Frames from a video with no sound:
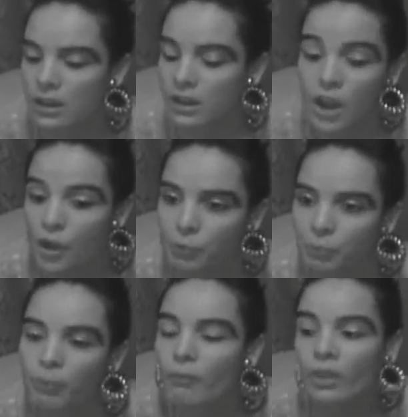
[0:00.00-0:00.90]
No.
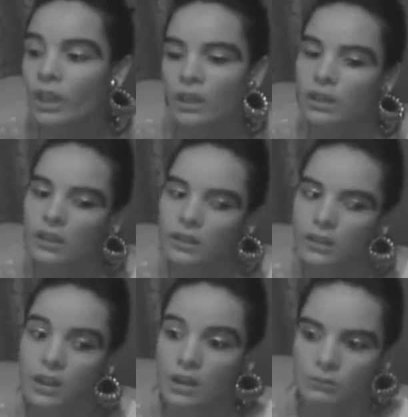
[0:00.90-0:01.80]

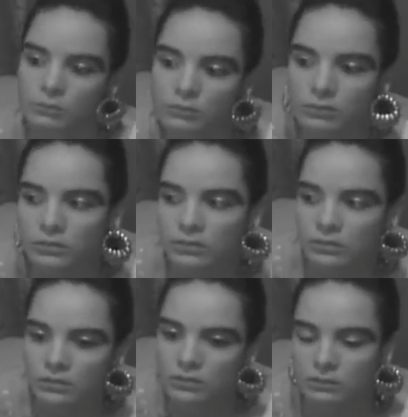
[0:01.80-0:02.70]
No.
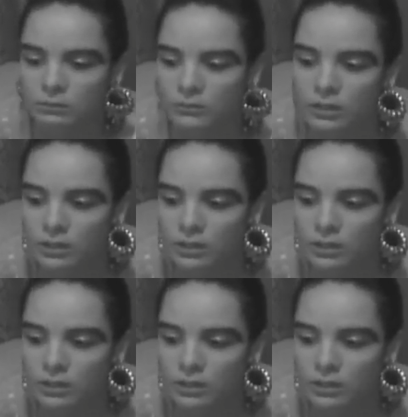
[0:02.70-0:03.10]
What do you mean?